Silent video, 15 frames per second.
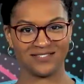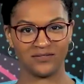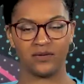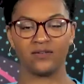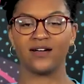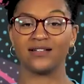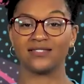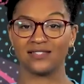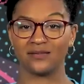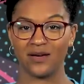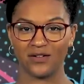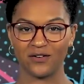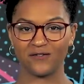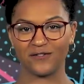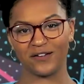We've got some
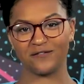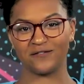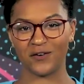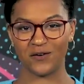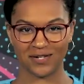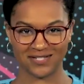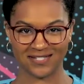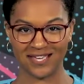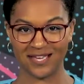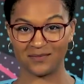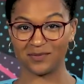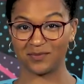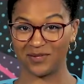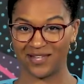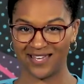other fun focus
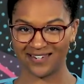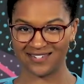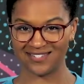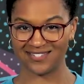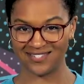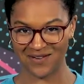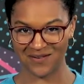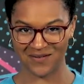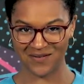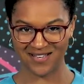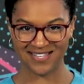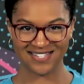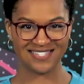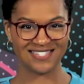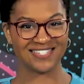games planned, so
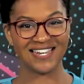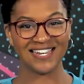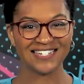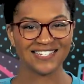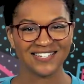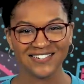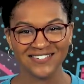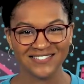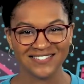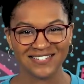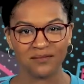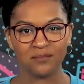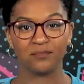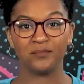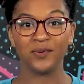stay tuned.
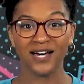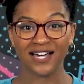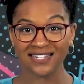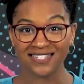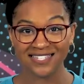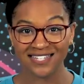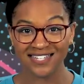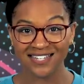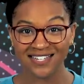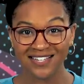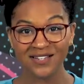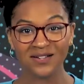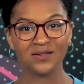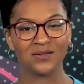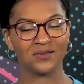But
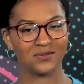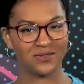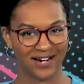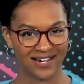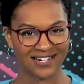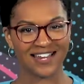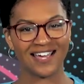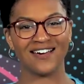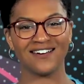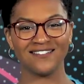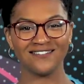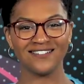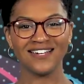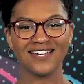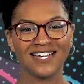right now,
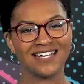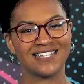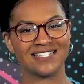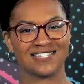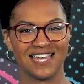it's